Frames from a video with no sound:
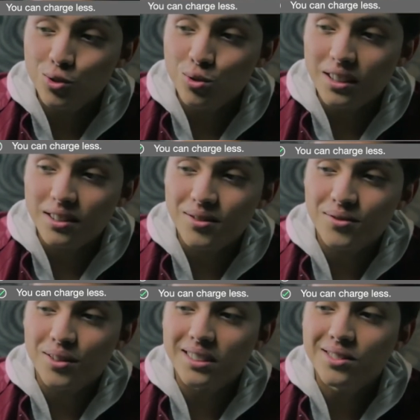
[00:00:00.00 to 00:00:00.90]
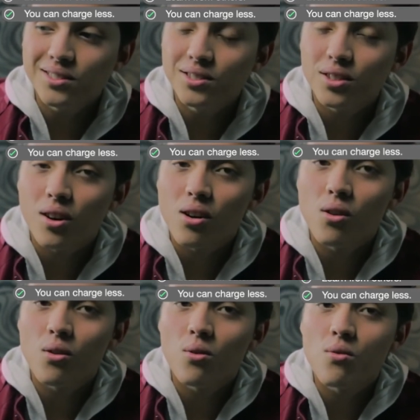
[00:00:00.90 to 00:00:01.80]
I generally charge
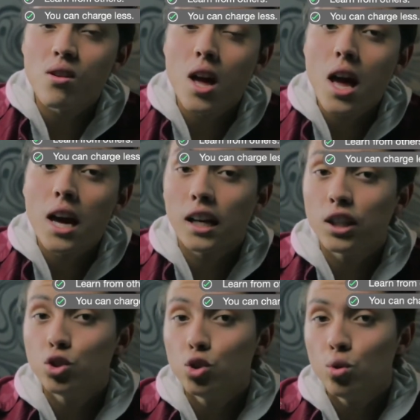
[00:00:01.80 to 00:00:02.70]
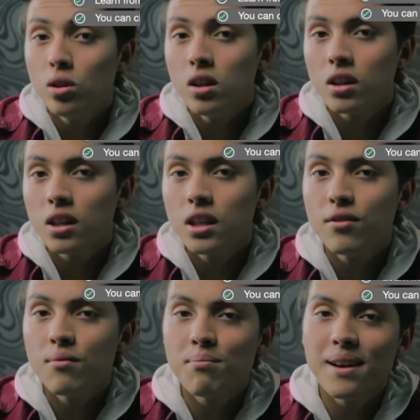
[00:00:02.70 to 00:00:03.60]
1/4 of my hourly rate for
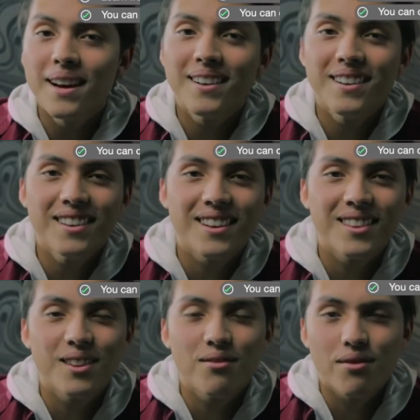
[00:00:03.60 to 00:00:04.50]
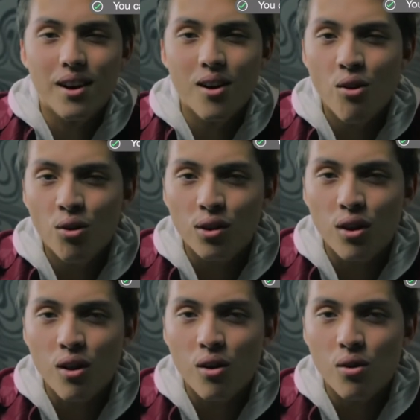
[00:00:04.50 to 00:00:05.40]
group sessions. Let's
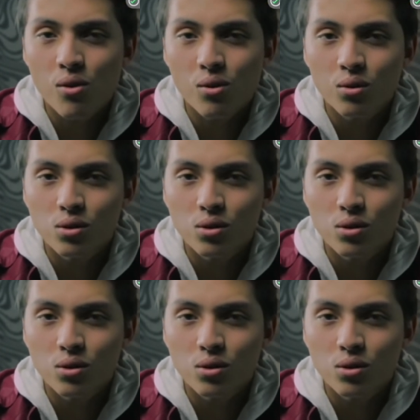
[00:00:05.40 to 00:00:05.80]
say you charge